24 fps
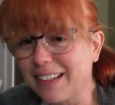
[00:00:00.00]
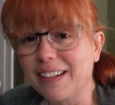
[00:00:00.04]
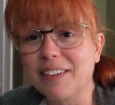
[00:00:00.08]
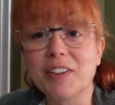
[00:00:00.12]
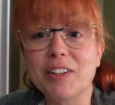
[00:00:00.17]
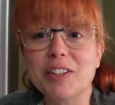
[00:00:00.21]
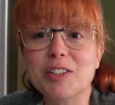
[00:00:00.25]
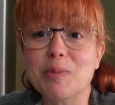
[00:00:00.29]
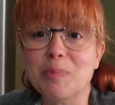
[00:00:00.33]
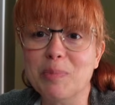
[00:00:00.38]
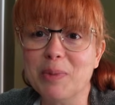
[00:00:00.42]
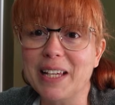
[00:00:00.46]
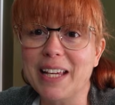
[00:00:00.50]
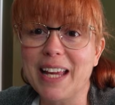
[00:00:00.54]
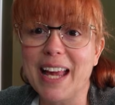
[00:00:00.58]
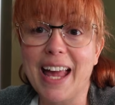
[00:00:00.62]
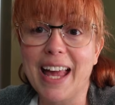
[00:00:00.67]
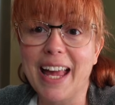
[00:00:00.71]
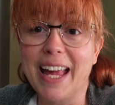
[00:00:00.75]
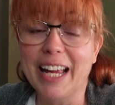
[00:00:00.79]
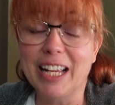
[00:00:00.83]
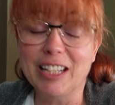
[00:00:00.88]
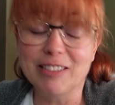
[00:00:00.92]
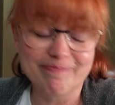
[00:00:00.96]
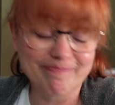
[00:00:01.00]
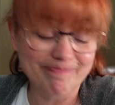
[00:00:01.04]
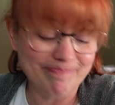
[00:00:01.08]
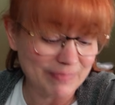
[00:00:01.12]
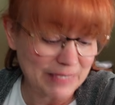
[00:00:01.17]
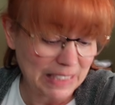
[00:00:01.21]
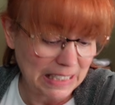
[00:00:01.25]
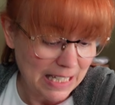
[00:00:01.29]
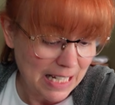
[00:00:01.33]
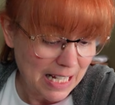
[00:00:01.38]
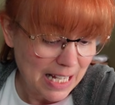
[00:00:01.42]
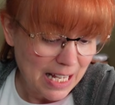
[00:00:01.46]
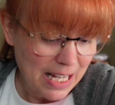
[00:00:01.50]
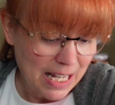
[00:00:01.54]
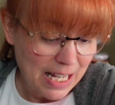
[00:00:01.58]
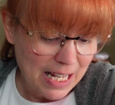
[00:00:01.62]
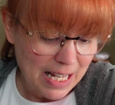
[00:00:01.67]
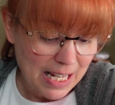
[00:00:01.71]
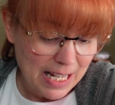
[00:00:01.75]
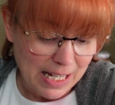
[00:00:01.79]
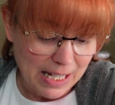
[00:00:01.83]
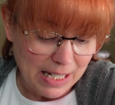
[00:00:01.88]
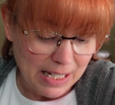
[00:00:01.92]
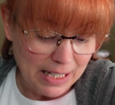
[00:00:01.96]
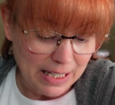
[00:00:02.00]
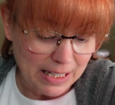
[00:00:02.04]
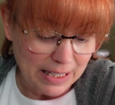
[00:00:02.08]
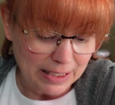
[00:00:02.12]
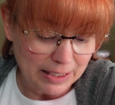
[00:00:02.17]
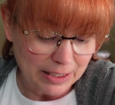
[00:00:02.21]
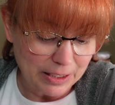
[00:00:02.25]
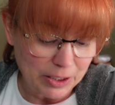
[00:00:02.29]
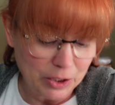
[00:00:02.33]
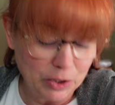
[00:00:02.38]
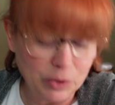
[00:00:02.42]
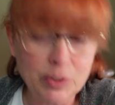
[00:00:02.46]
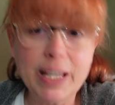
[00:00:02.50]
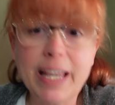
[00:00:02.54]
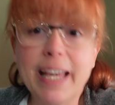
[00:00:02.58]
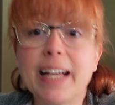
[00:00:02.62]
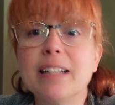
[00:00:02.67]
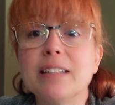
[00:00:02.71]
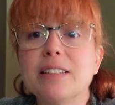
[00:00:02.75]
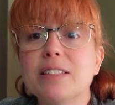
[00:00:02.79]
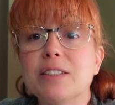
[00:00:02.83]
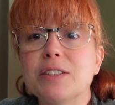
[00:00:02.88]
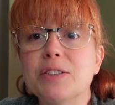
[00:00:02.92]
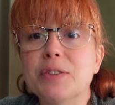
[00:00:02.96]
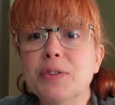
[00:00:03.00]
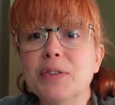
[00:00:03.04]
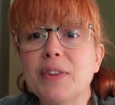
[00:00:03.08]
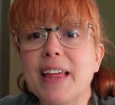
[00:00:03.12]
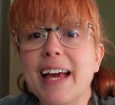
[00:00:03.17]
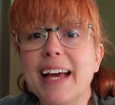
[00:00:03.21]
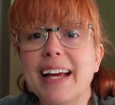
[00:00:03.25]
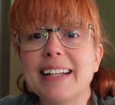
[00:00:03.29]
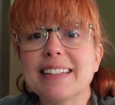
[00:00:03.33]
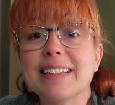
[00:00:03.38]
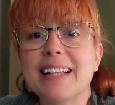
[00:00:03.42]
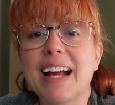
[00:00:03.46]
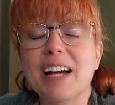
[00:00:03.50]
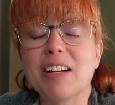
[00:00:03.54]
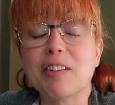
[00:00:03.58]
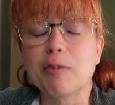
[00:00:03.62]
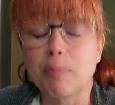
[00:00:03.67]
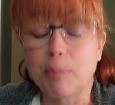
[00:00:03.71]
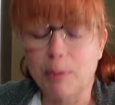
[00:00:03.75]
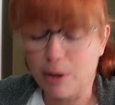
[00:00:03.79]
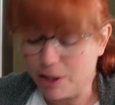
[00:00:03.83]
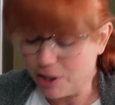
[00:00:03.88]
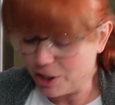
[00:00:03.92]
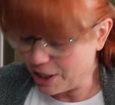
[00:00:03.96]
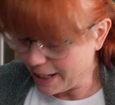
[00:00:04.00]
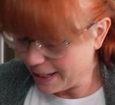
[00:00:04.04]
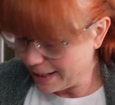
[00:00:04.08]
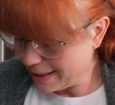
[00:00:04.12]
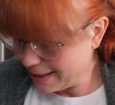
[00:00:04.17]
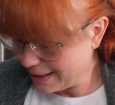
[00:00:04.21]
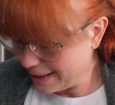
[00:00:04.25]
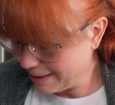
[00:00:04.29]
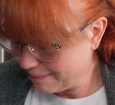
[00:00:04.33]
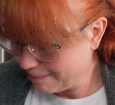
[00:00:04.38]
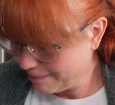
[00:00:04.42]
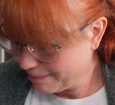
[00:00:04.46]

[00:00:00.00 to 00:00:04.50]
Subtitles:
going to be a you can't do that kind of project.